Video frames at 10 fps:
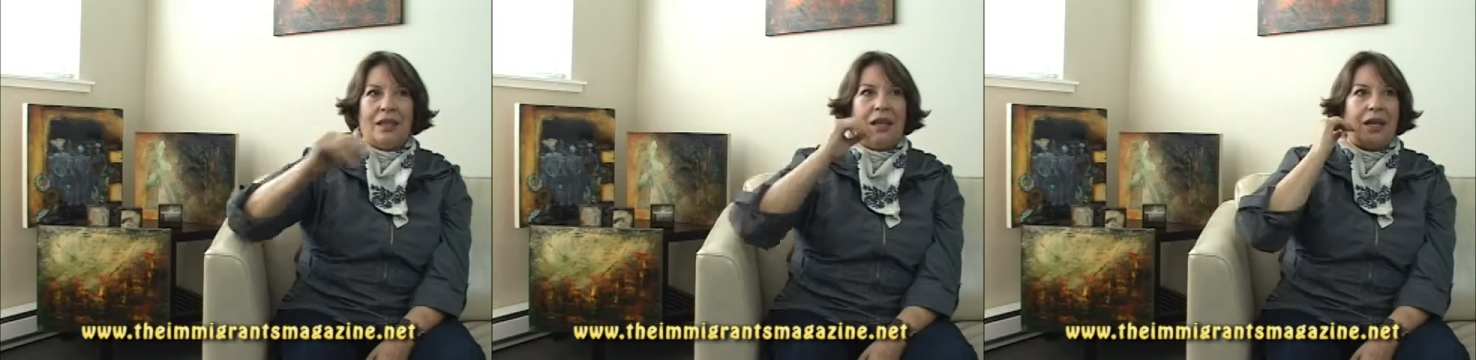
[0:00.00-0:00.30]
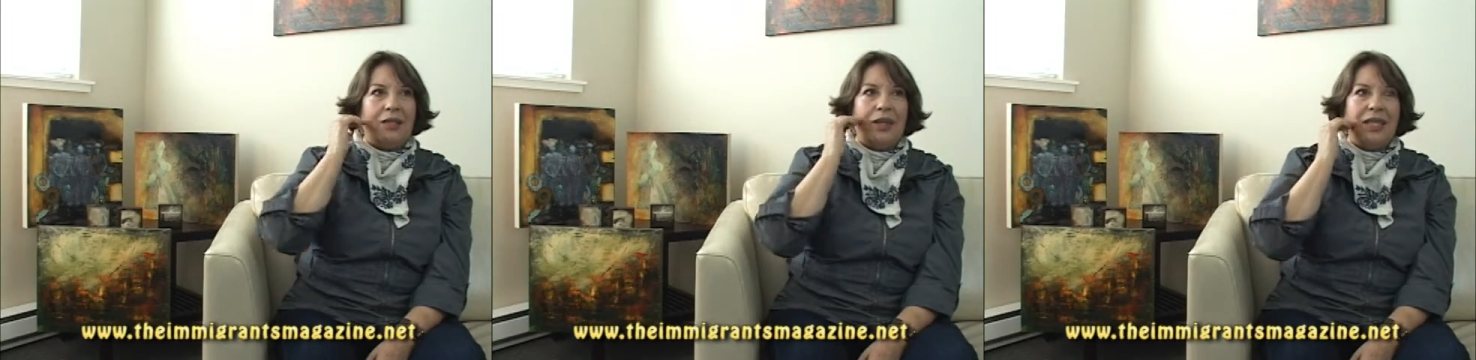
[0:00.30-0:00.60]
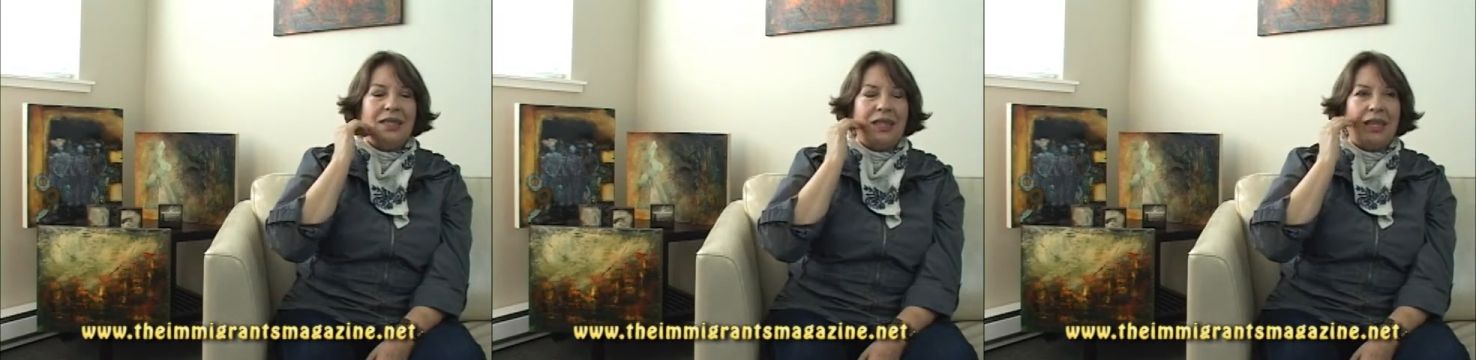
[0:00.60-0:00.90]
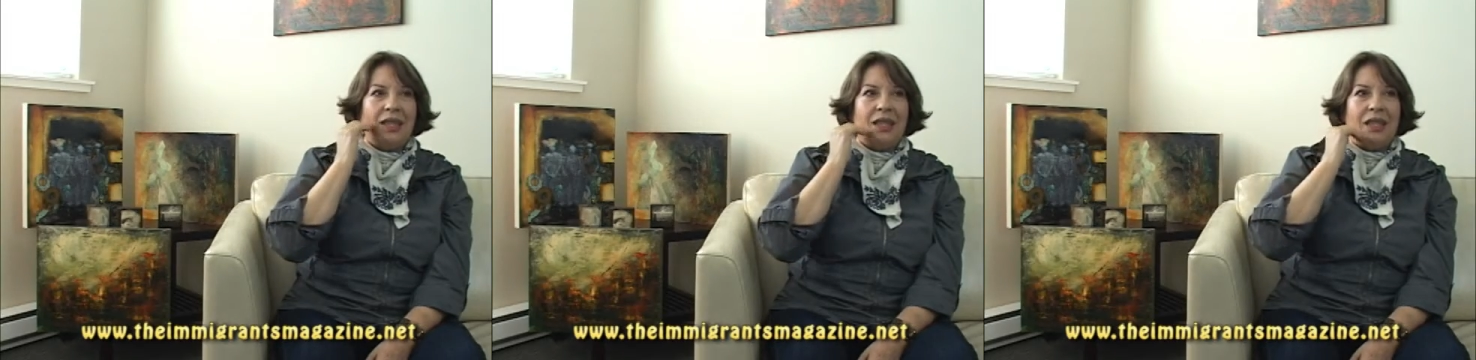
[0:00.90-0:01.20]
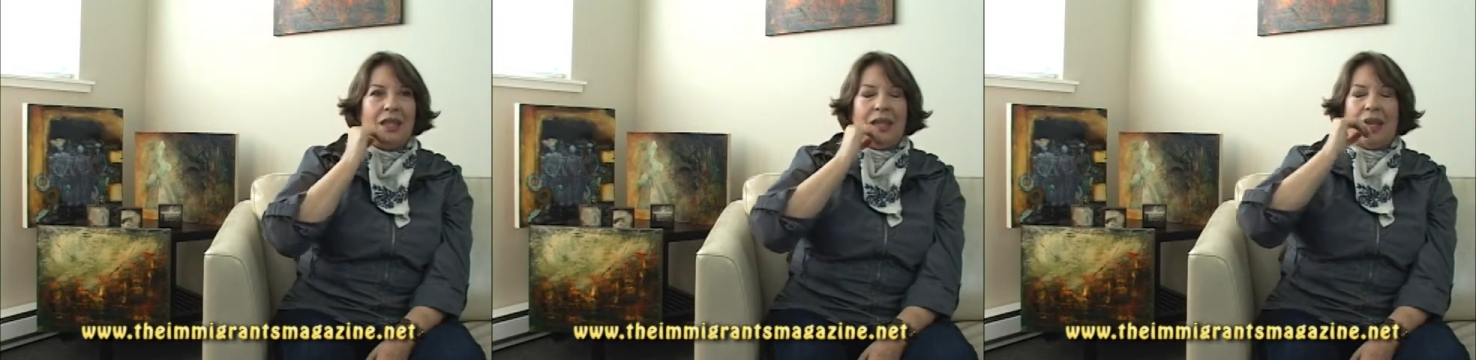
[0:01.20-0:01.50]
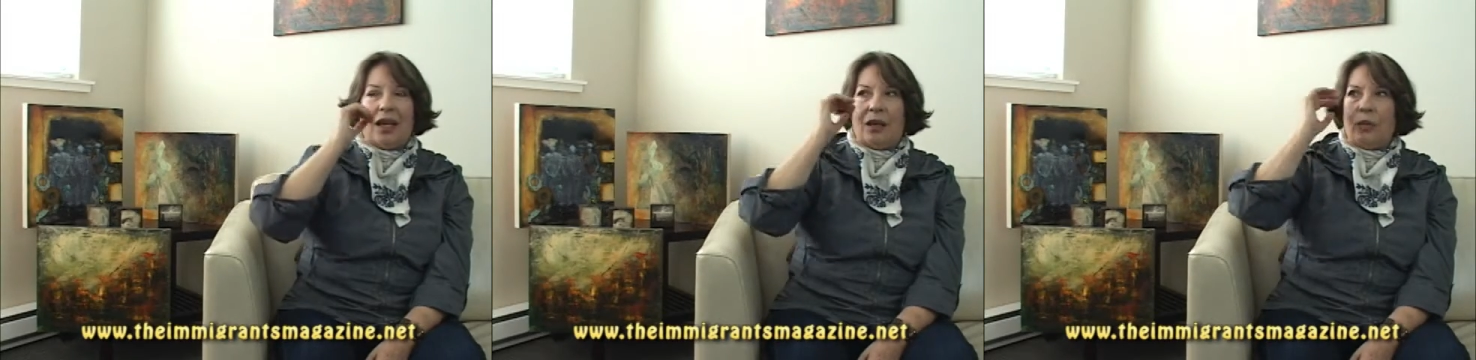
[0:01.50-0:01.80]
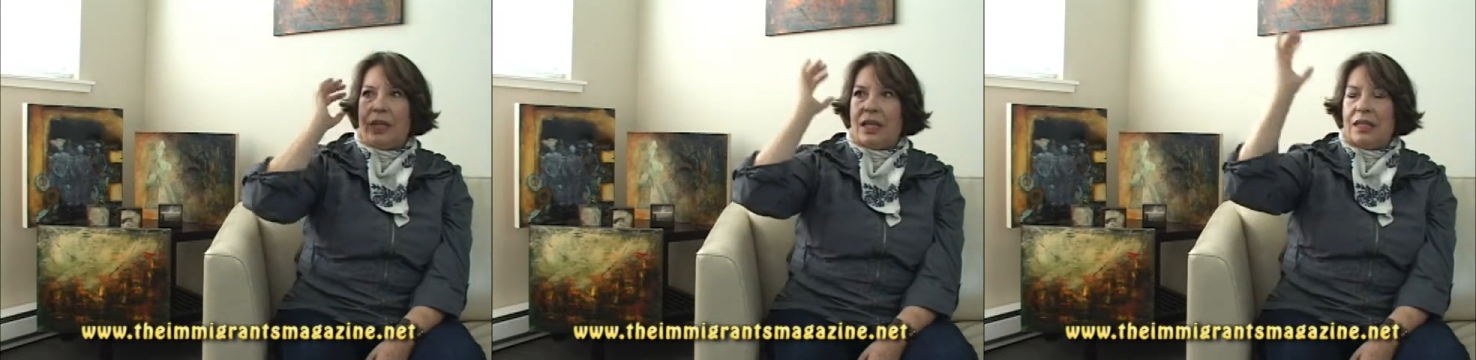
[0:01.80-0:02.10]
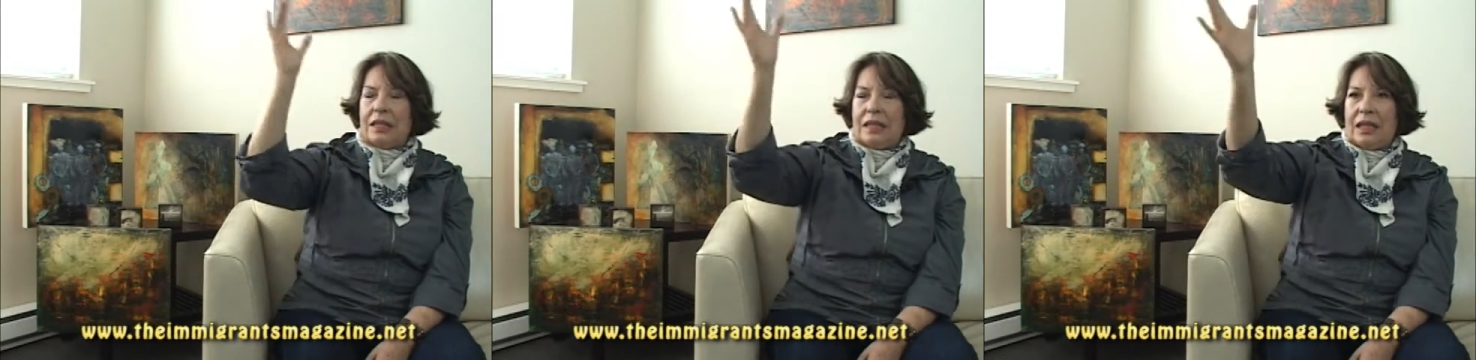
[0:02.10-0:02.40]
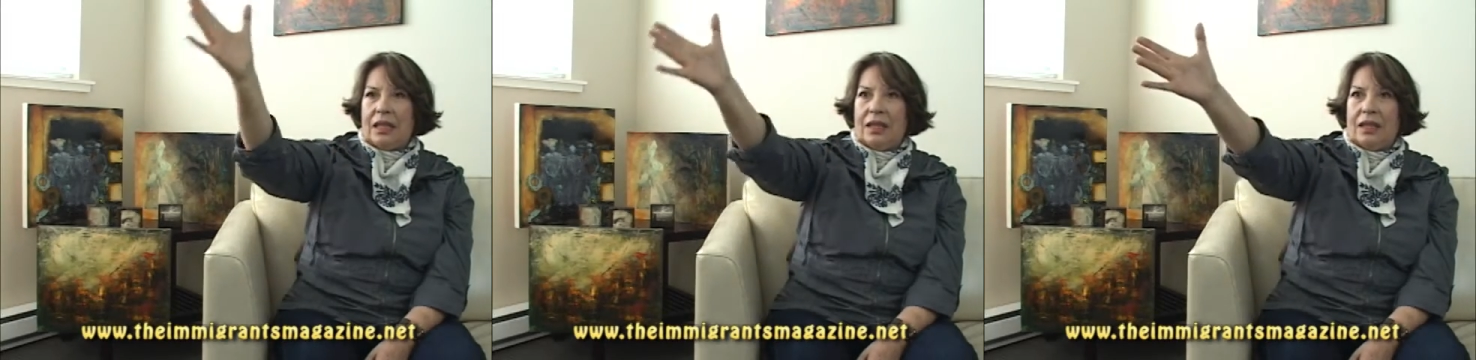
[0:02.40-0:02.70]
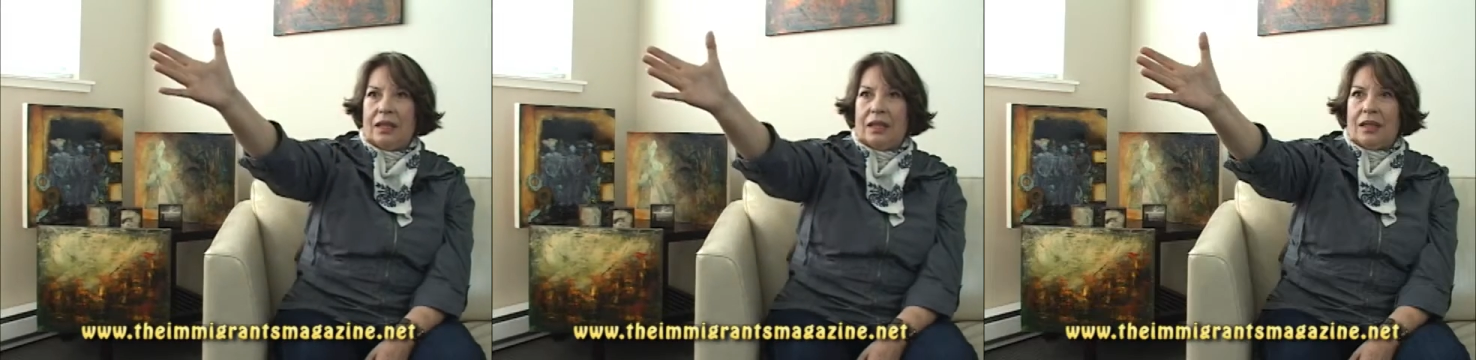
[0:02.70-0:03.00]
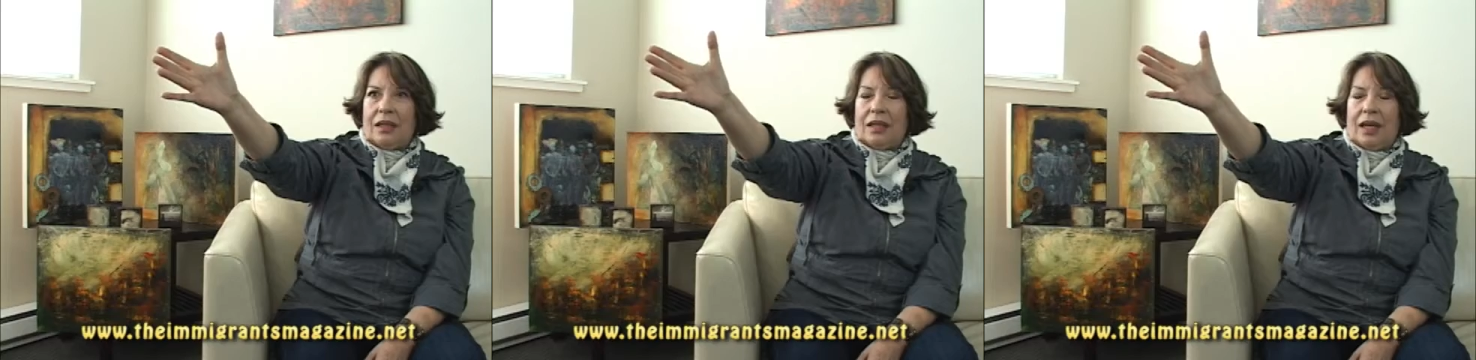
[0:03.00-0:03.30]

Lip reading: are resting, and we can see the